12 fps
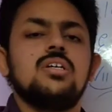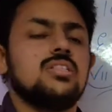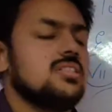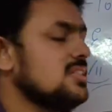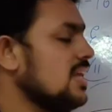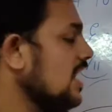
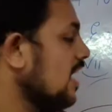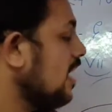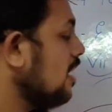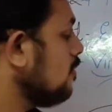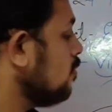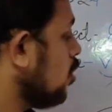
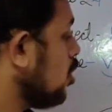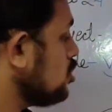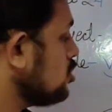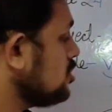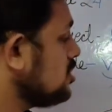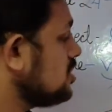Sneha
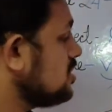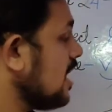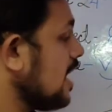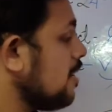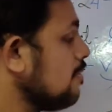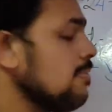washed
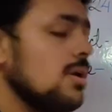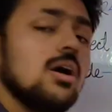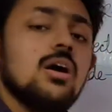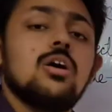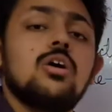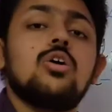them
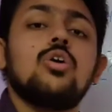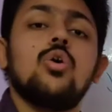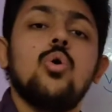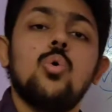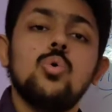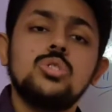
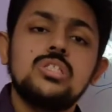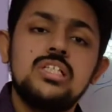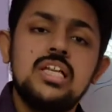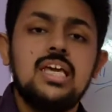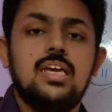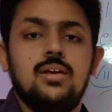
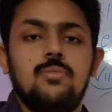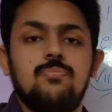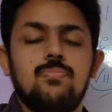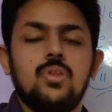closely.